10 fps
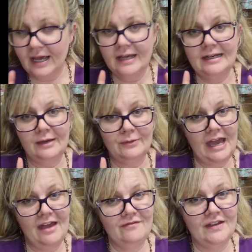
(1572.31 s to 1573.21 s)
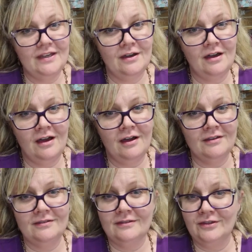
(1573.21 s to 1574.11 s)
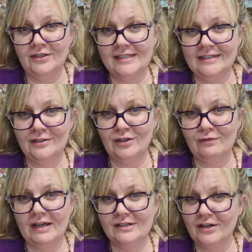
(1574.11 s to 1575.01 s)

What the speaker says: Now, Kevin, that's in the thread,